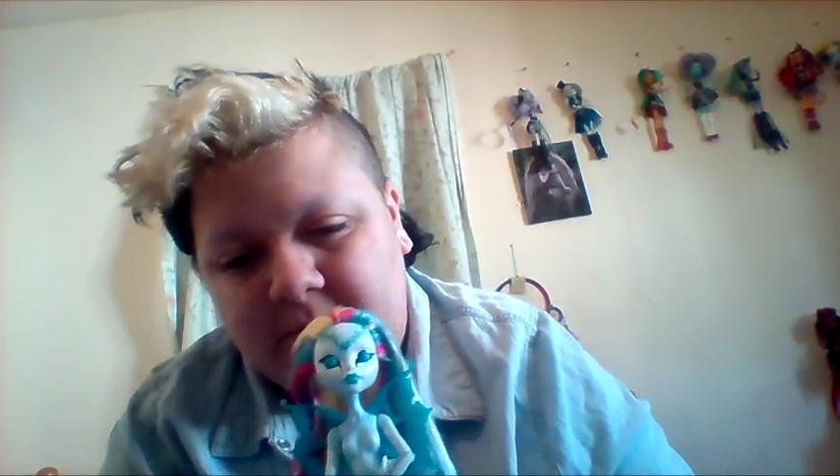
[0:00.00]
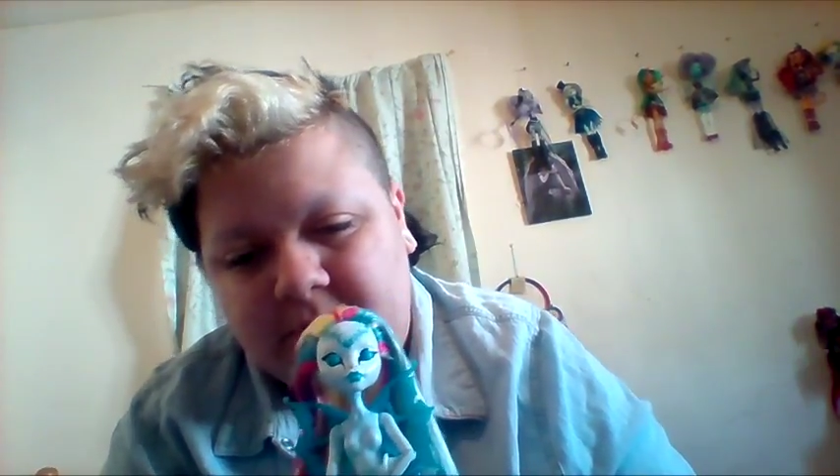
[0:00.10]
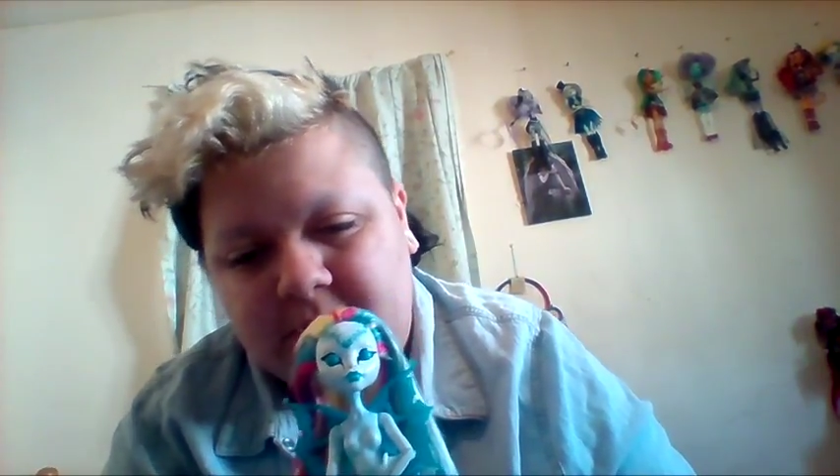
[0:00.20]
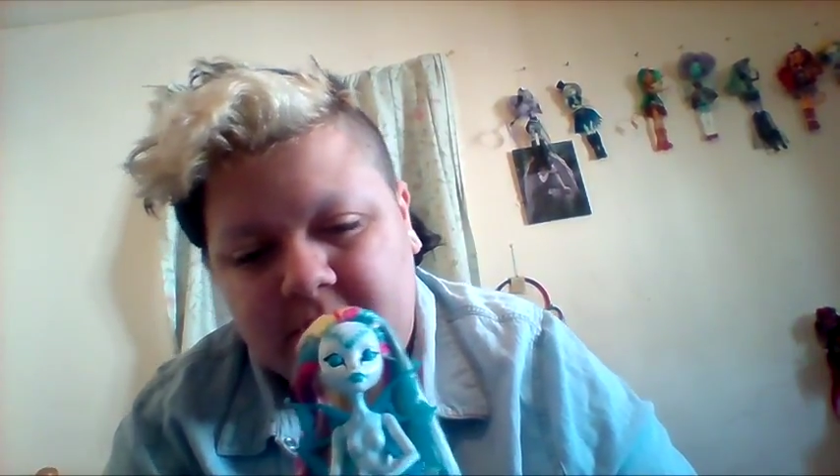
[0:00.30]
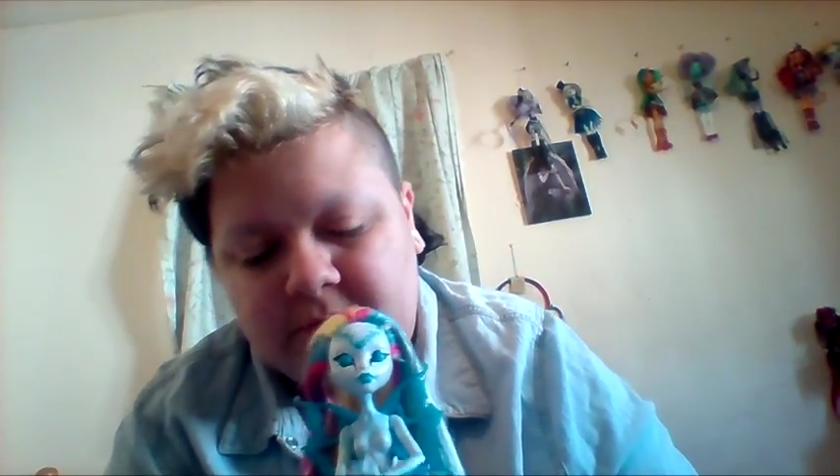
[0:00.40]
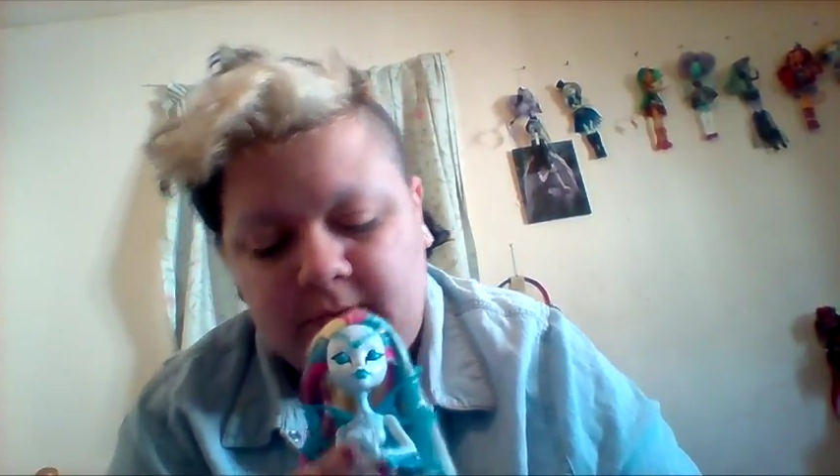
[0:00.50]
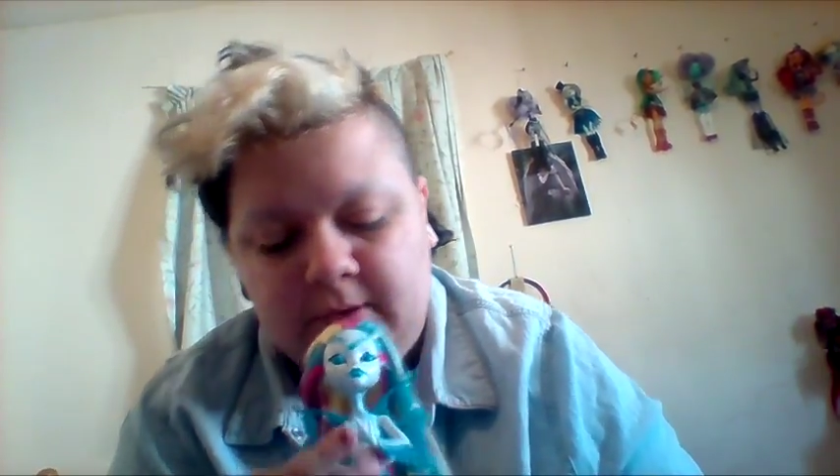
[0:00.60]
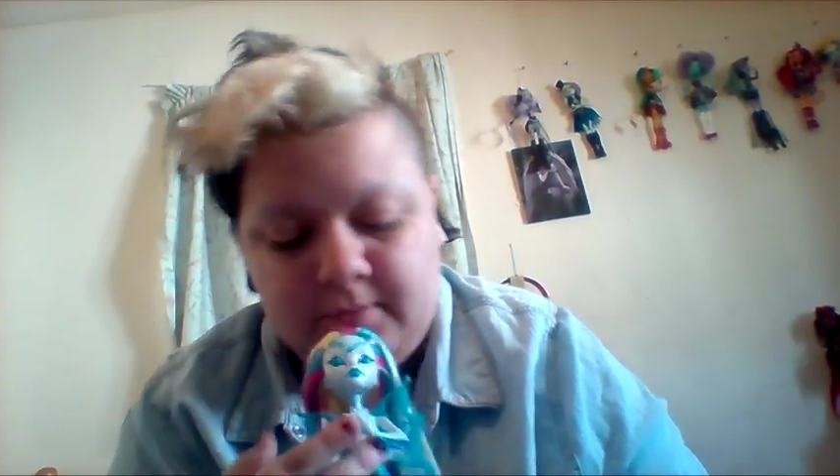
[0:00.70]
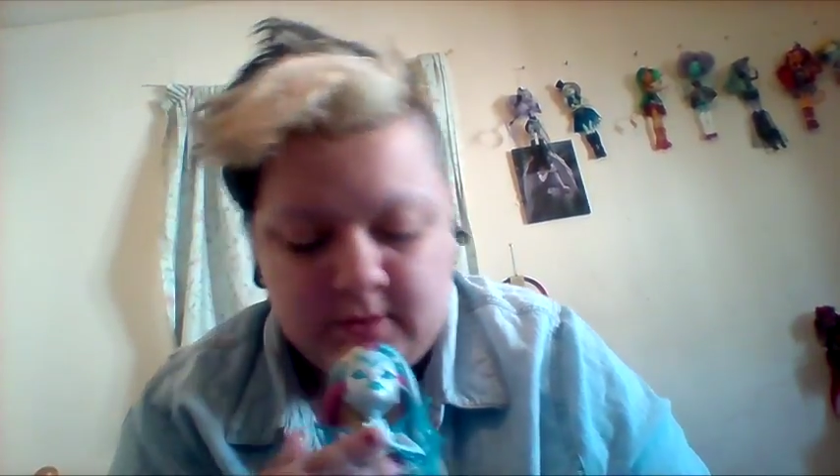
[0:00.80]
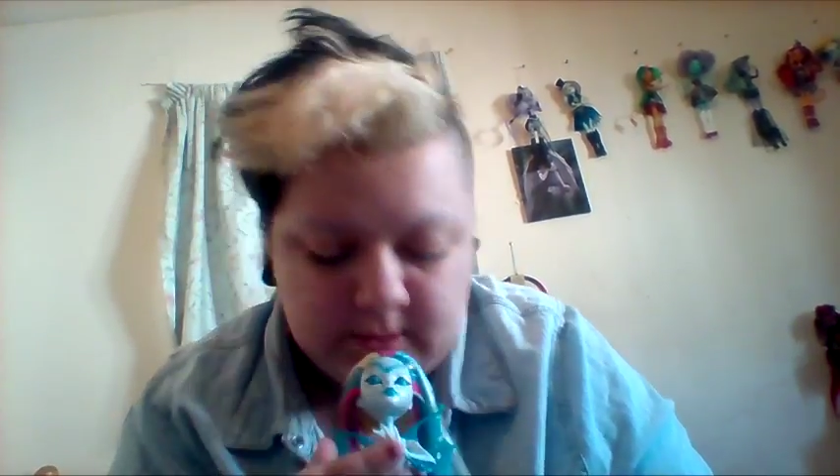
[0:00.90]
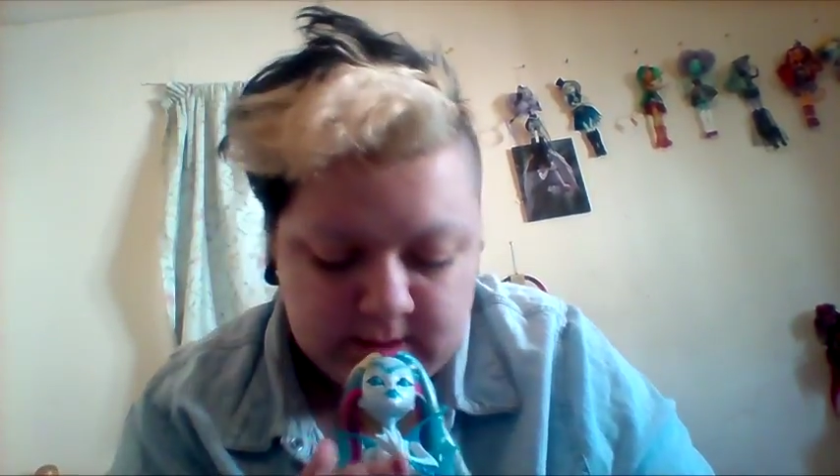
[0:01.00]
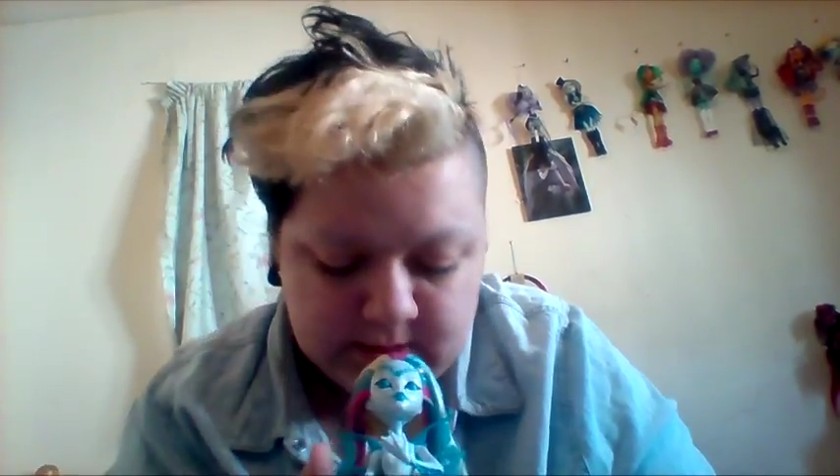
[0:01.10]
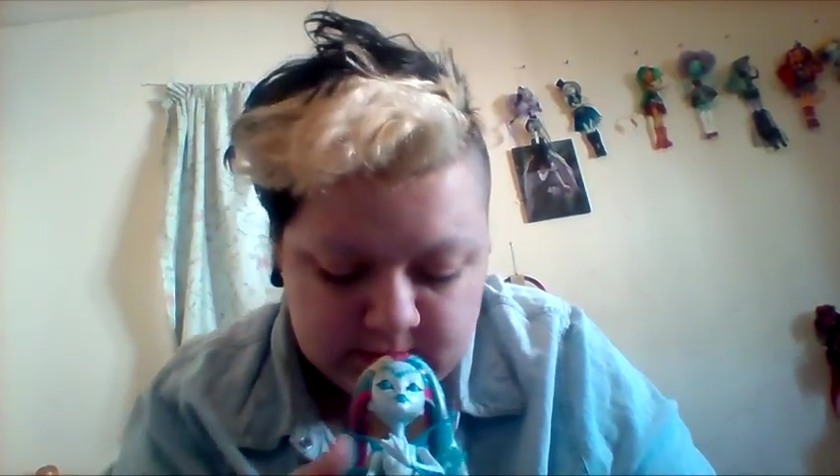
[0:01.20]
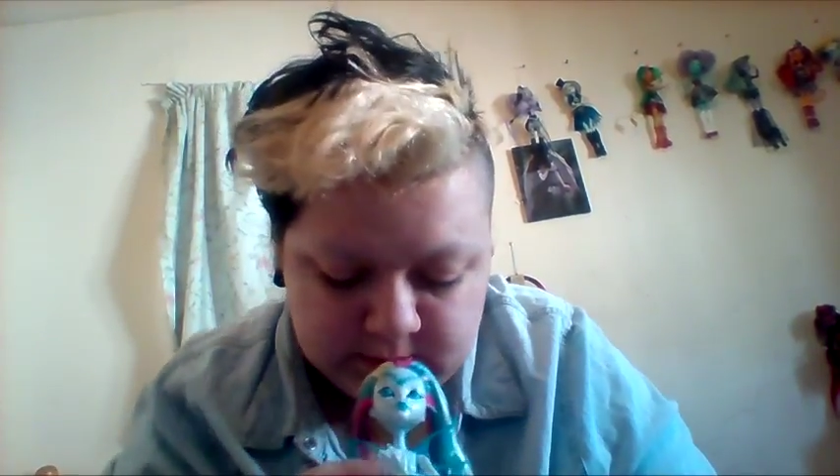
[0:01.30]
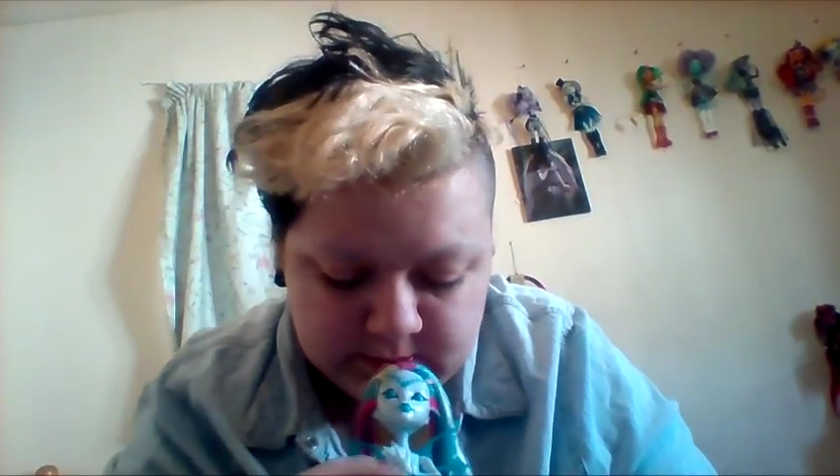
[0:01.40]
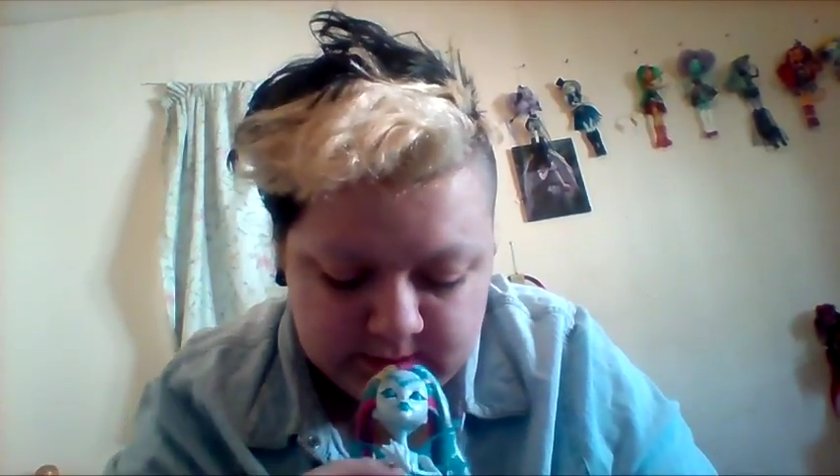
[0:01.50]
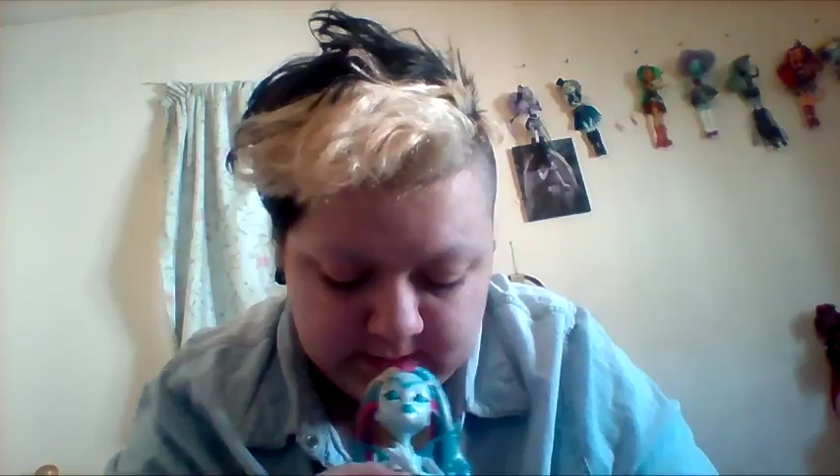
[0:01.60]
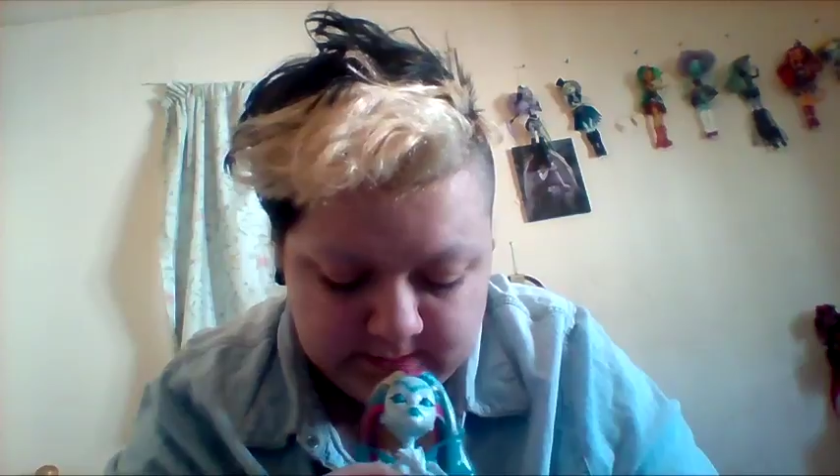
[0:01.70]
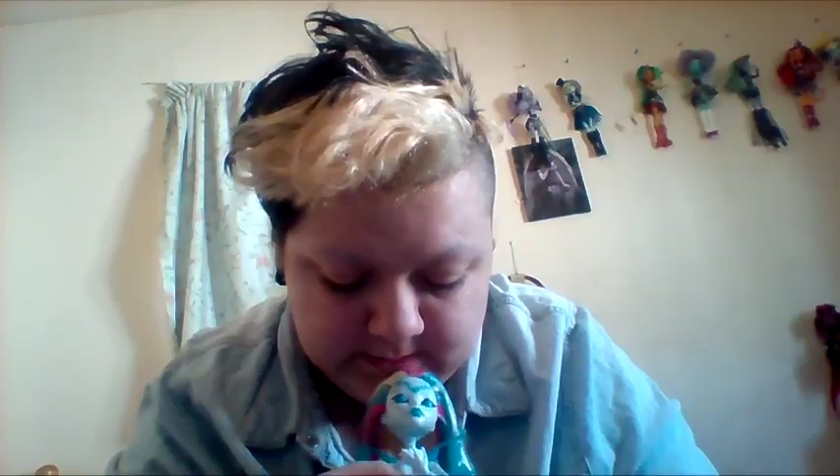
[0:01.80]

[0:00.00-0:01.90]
which is what I'm going to get onto now.